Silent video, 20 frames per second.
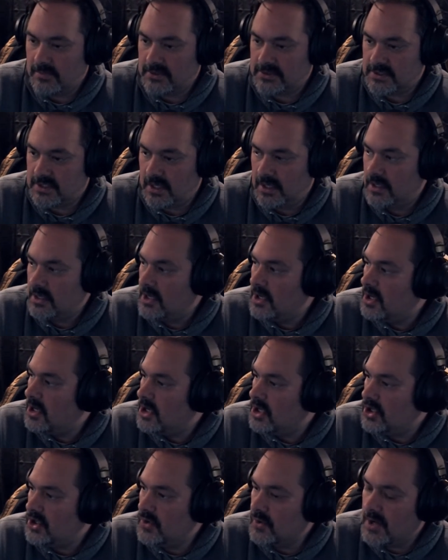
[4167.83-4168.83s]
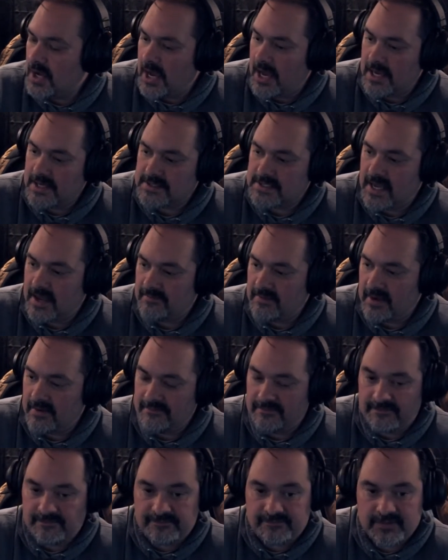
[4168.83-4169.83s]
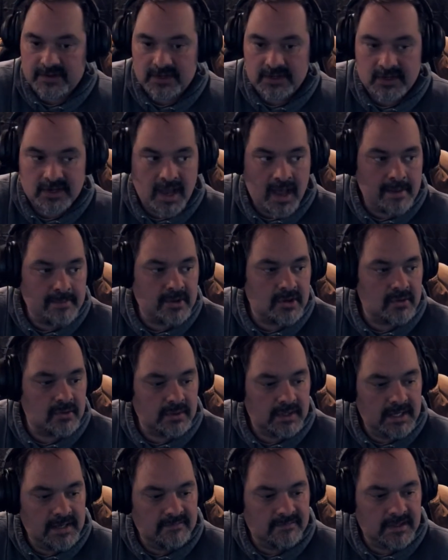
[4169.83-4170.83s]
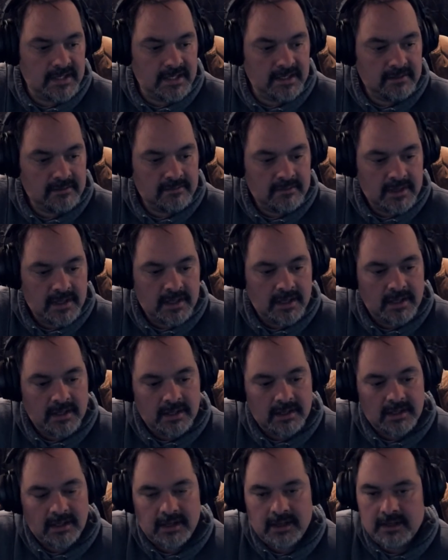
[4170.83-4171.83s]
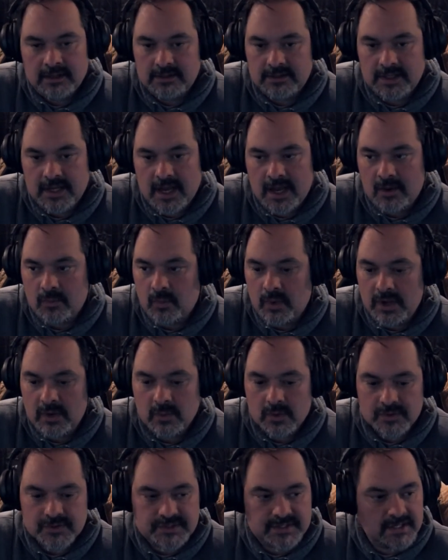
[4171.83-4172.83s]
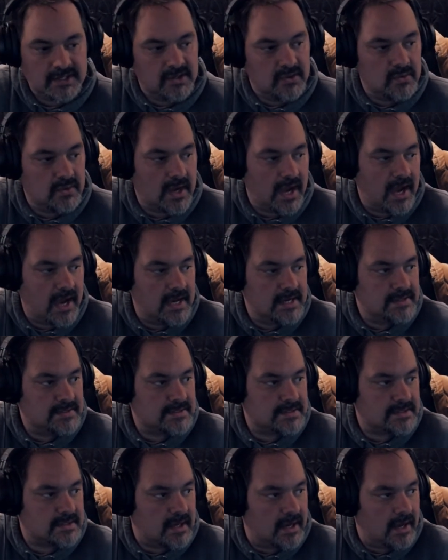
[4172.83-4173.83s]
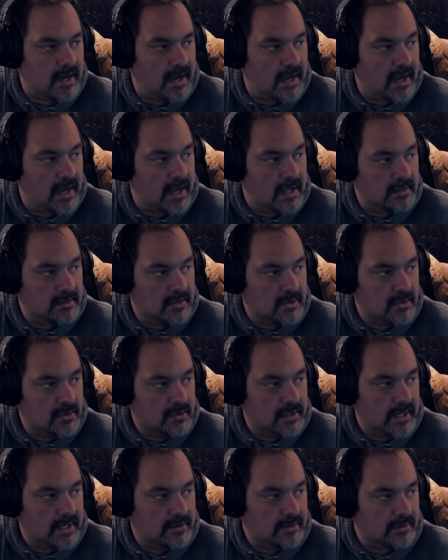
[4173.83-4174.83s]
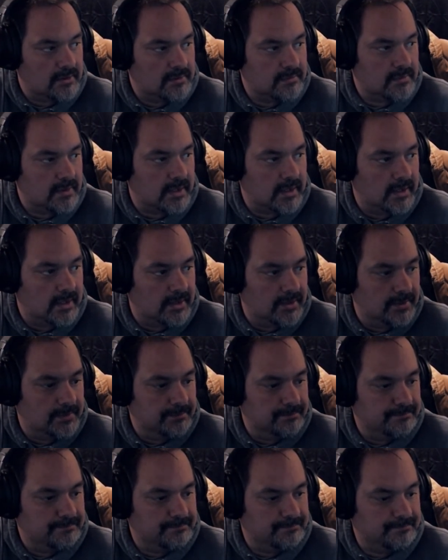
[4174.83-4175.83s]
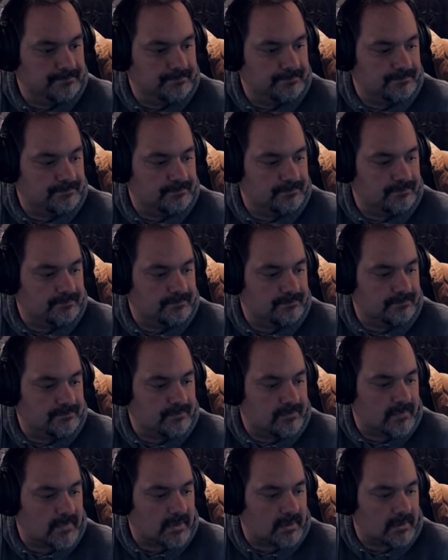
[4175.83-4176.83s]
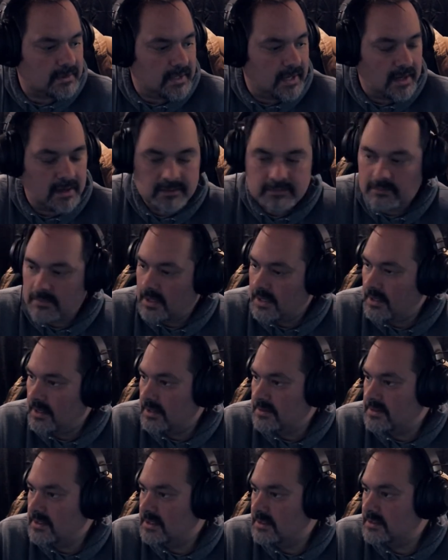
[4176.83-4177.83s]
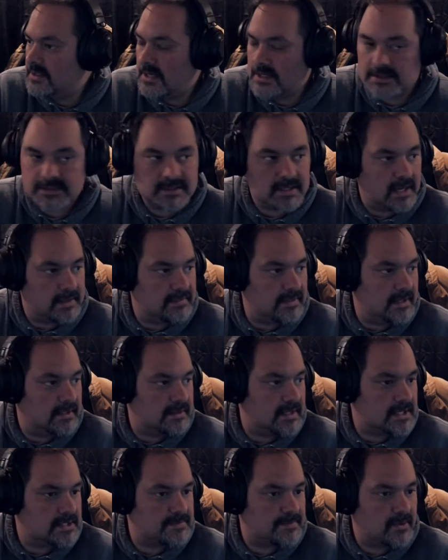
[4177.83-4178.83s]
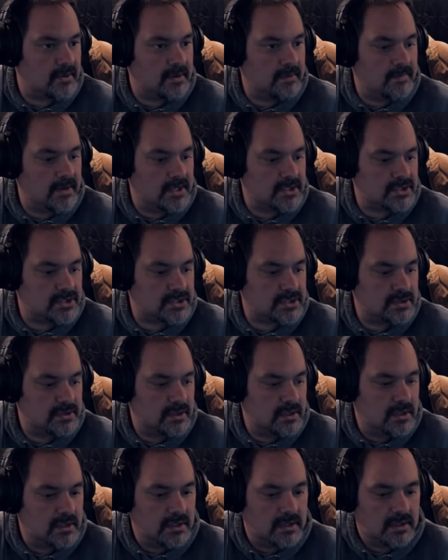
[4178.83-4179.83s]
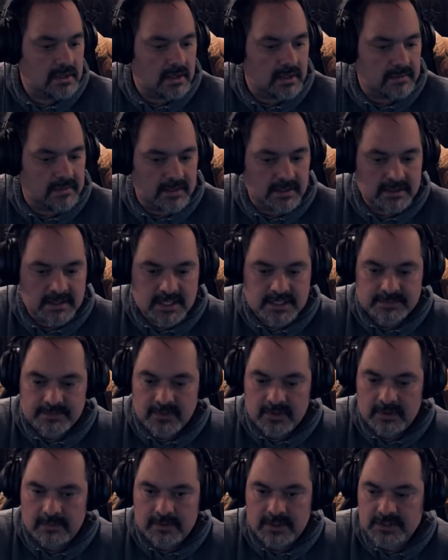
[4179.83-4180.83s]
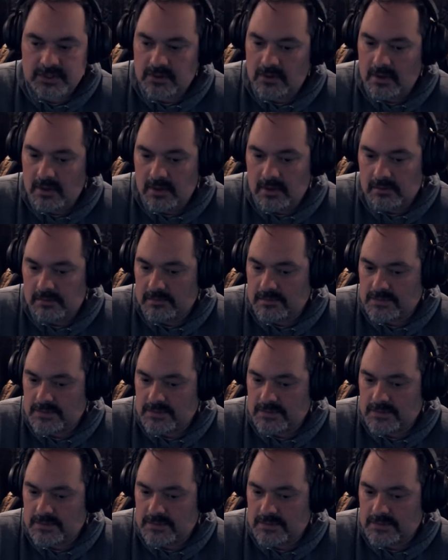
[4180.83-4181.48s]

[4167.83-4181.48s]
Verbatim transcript: But uh, you guys have a phenomenal evening. And uh, we will see you guys a little later. Um, yeah, I, I think that's I think that's pretty much I think that's pretty much all.